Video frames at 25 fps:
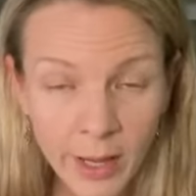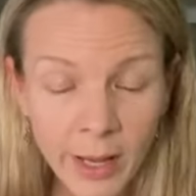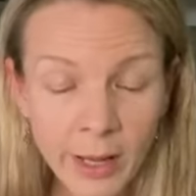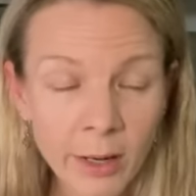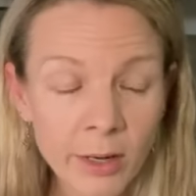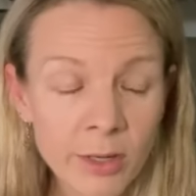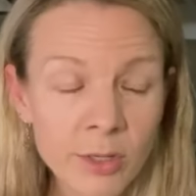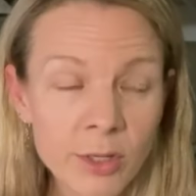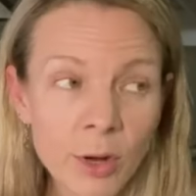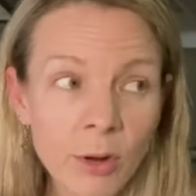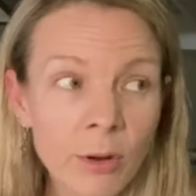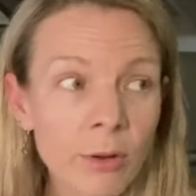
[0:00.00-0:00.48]
And
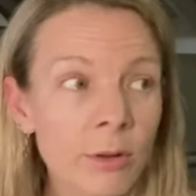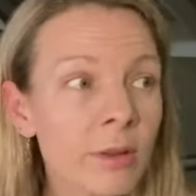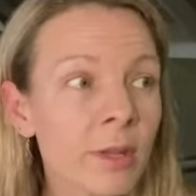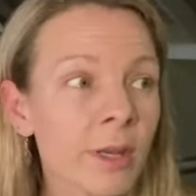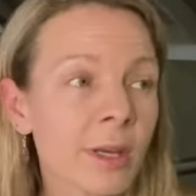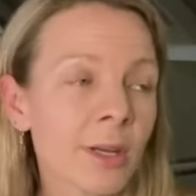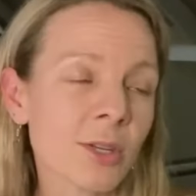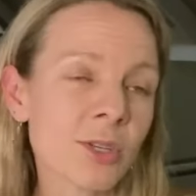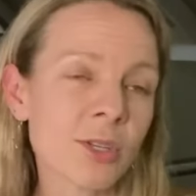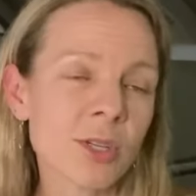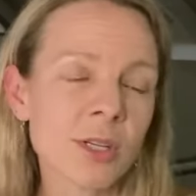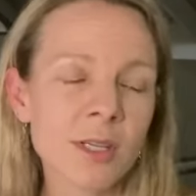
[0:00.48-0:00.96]
I don't
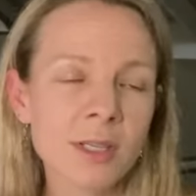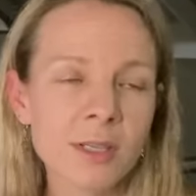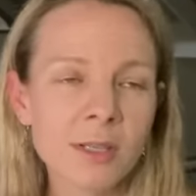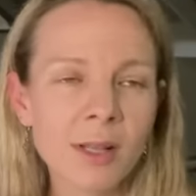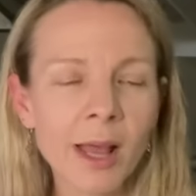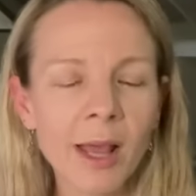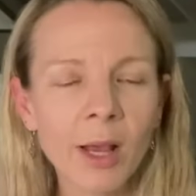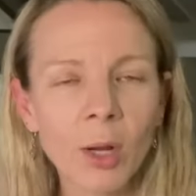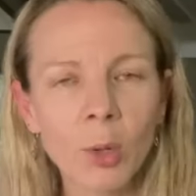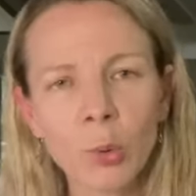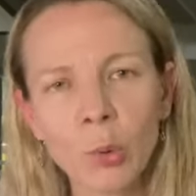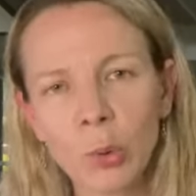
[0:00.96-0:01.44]
think she's
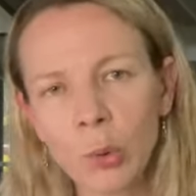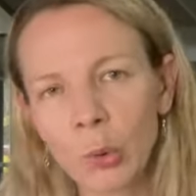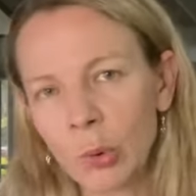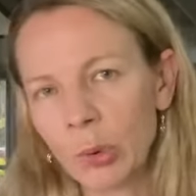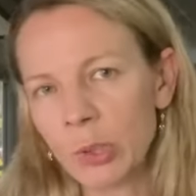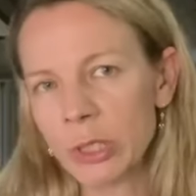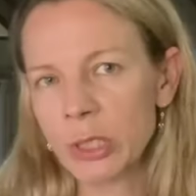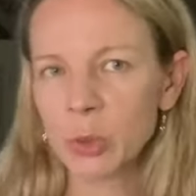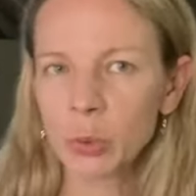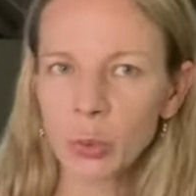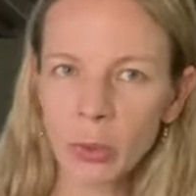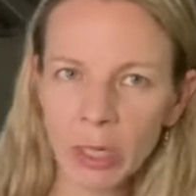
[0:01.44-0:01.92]
like, oh,
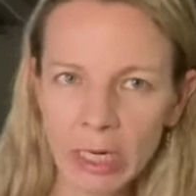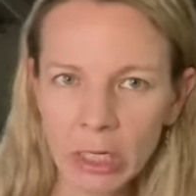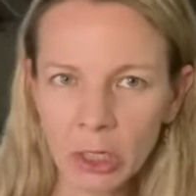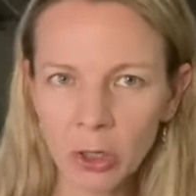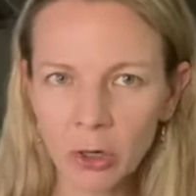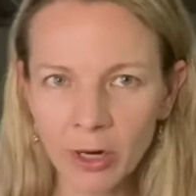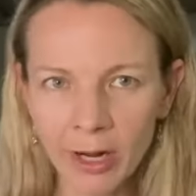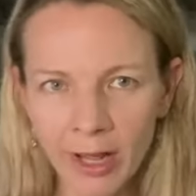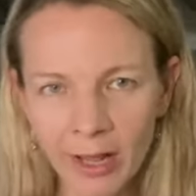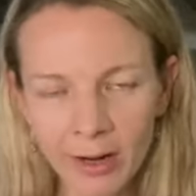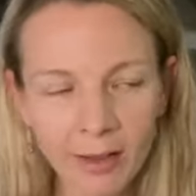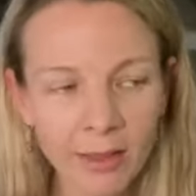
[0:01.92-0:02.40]
sweet,
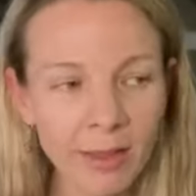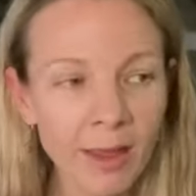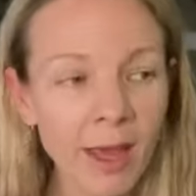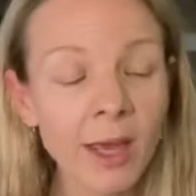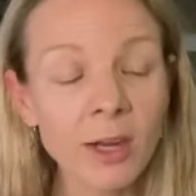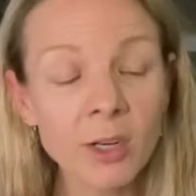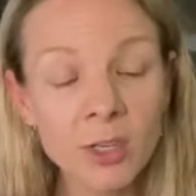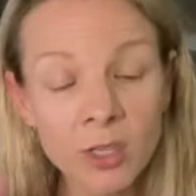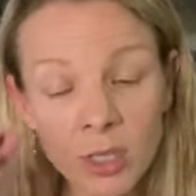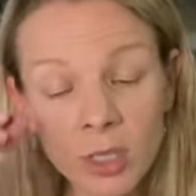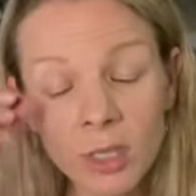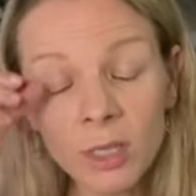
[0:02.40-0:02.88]
got out of
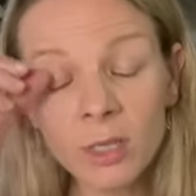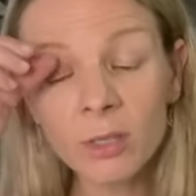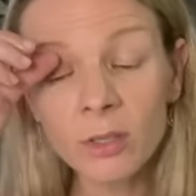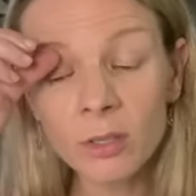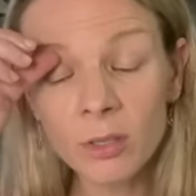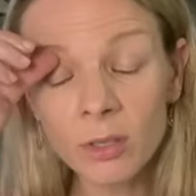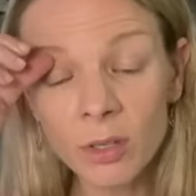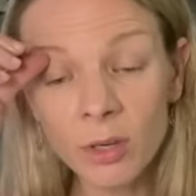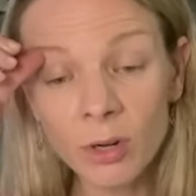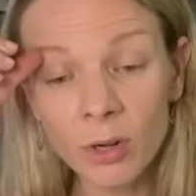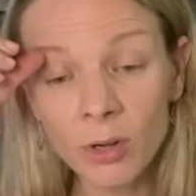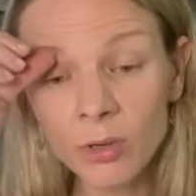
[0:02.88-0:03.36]
that. She,
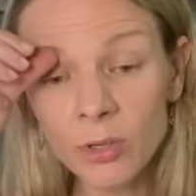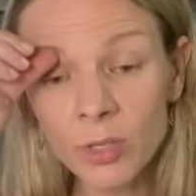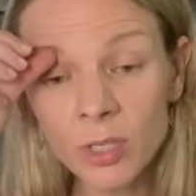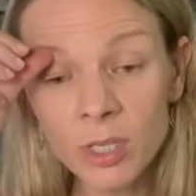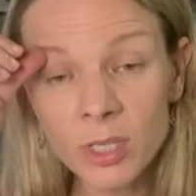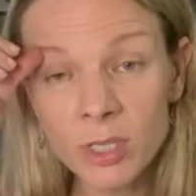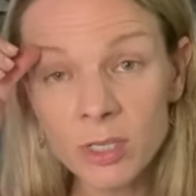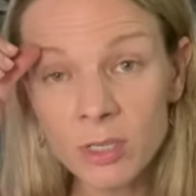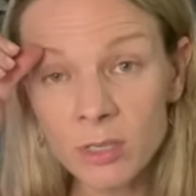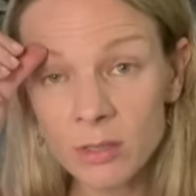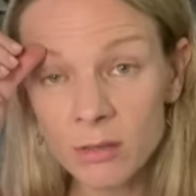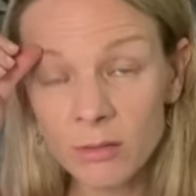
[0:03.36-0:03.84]
you know,
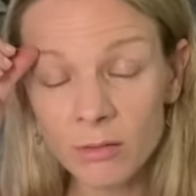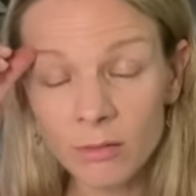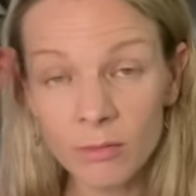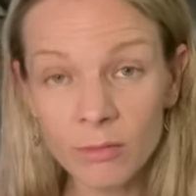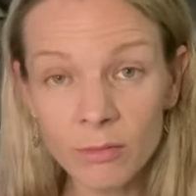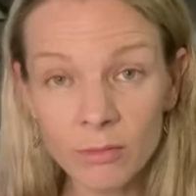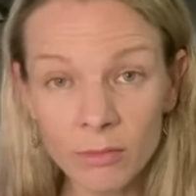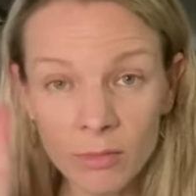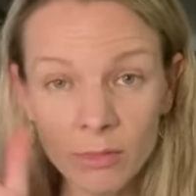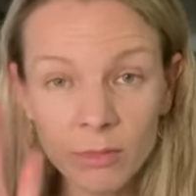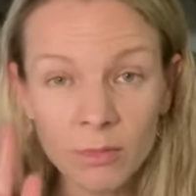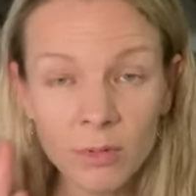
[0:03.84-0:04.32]
she's
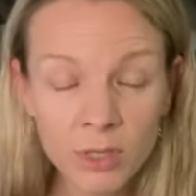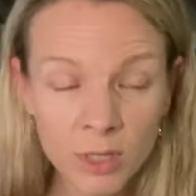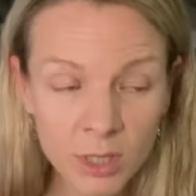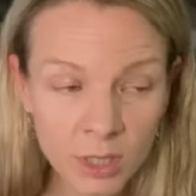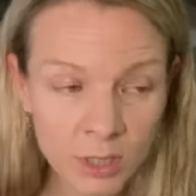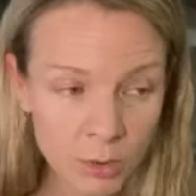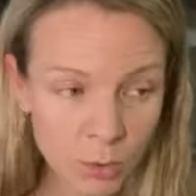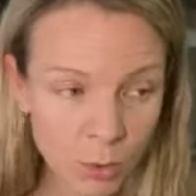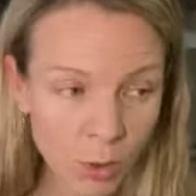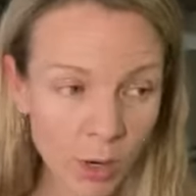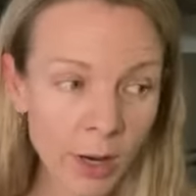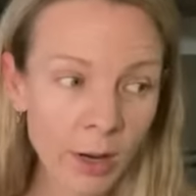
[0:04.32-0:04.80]

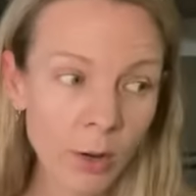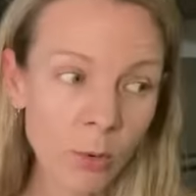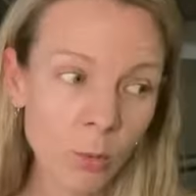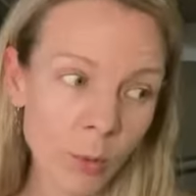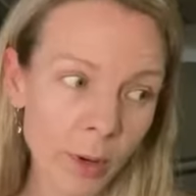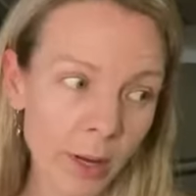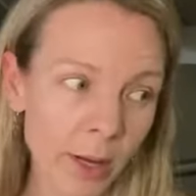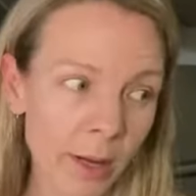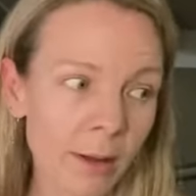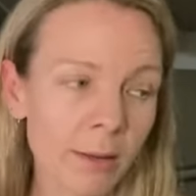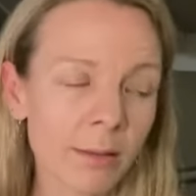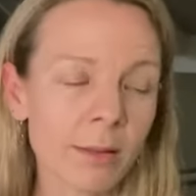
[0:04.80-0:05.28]
quite
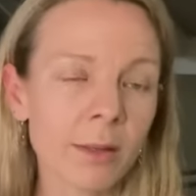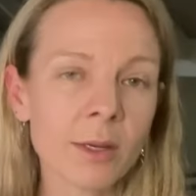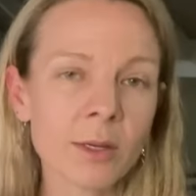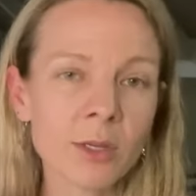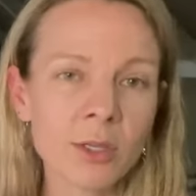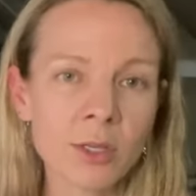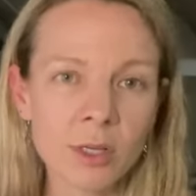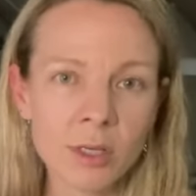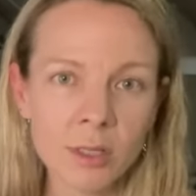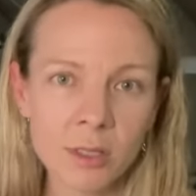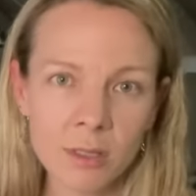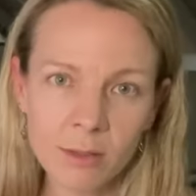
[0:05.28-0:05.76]
aware that
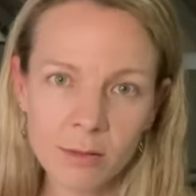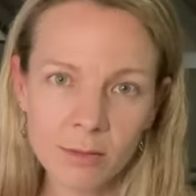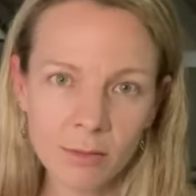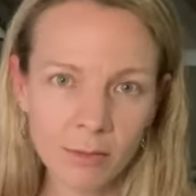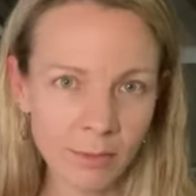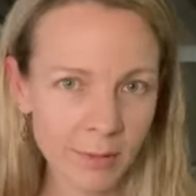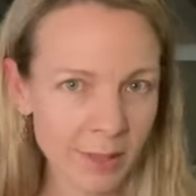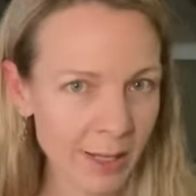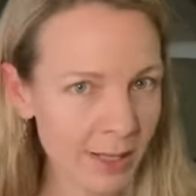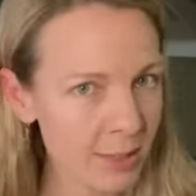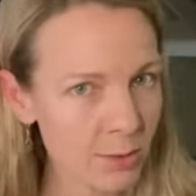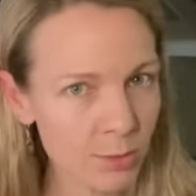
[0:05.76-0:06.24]
she
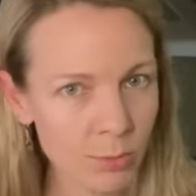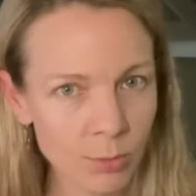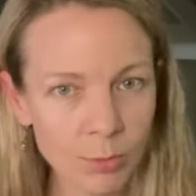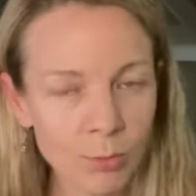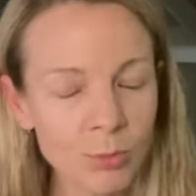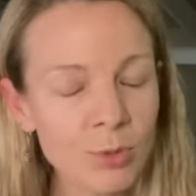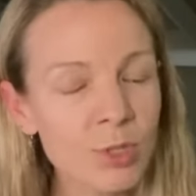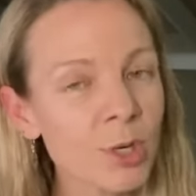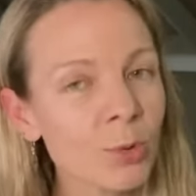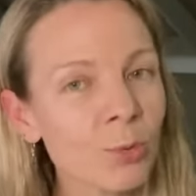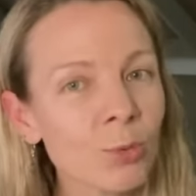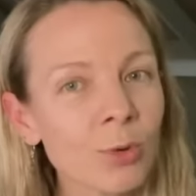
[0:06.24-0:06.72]

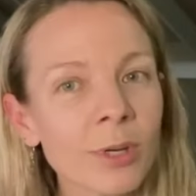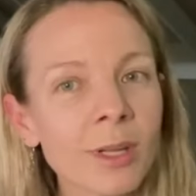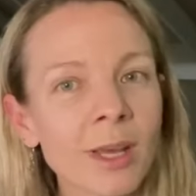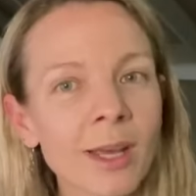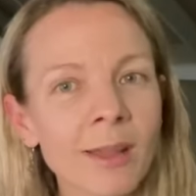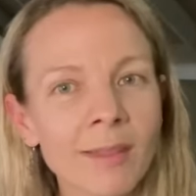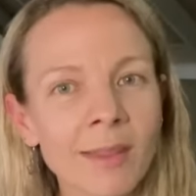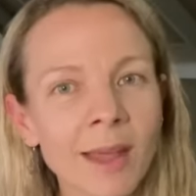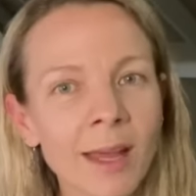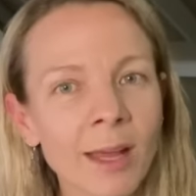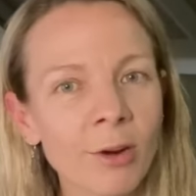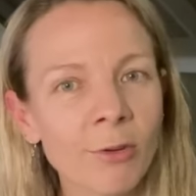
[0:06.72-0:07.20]
wouldn't
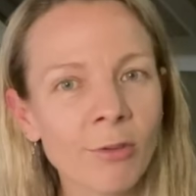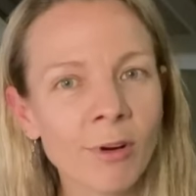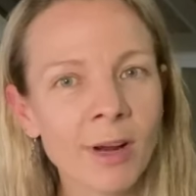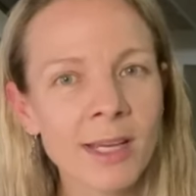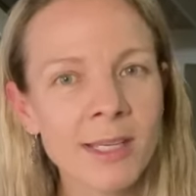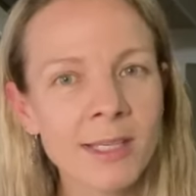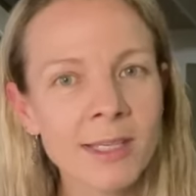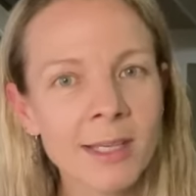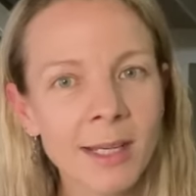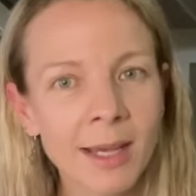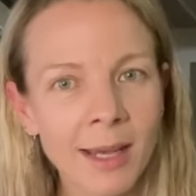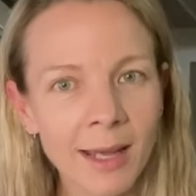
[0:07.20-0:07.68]
get that
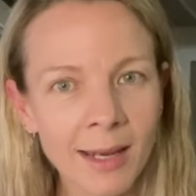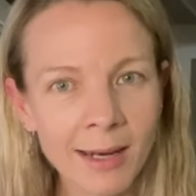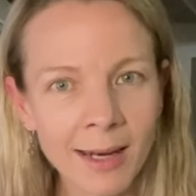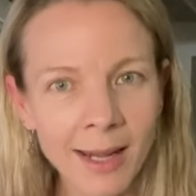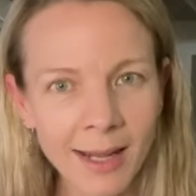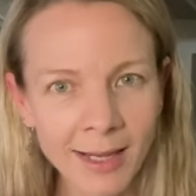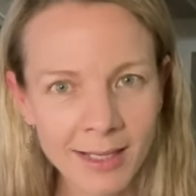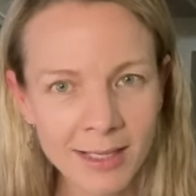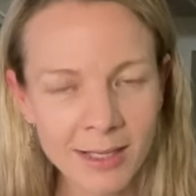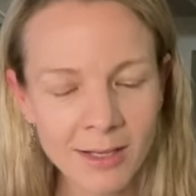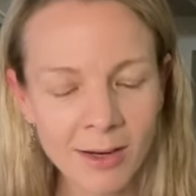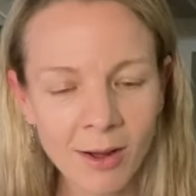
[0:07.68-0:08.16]
grace again
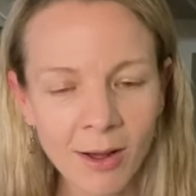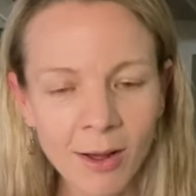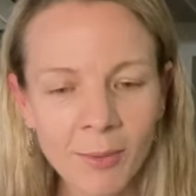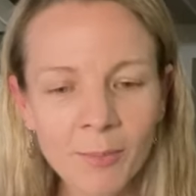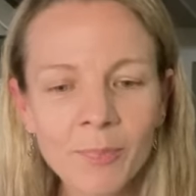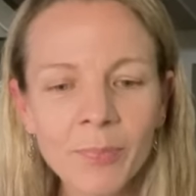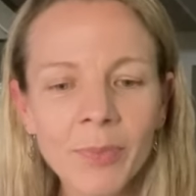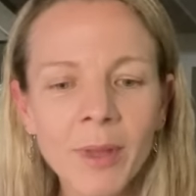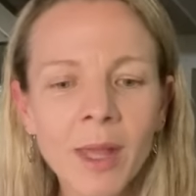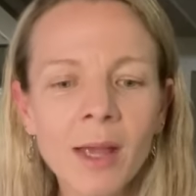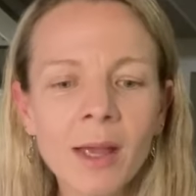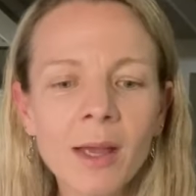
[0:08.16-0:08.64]
next
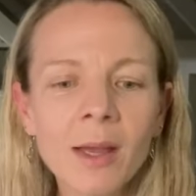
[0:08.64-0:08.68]
time.